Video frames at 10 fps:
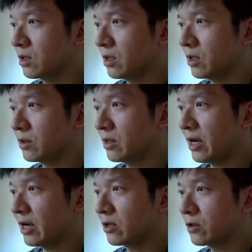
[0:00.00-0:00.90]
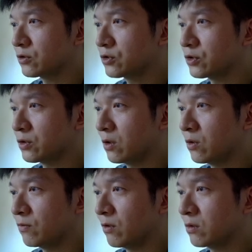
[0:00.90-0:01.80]
And that goes to
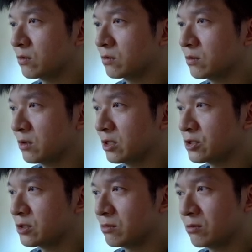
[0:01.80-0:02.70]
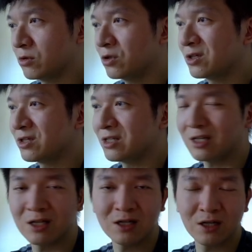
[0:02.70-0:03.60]
all, because you're gonna
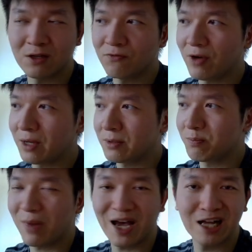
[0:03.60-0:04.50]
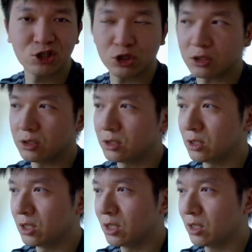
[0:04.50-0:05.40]
imagine
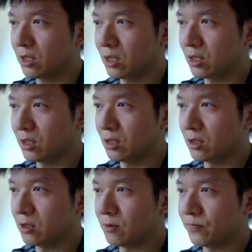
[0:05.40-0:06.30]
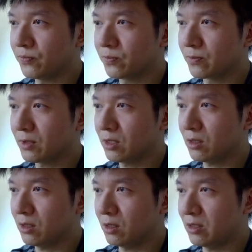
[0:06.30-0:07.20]
an
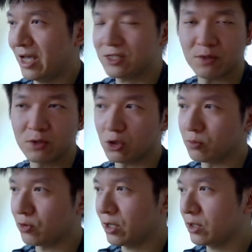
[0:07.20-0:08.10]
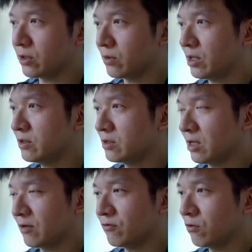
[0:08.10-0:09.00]
asymptote right here, right?
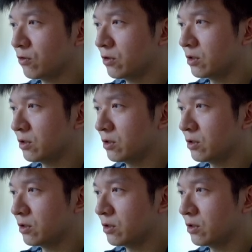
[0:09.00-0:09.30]
Like 4.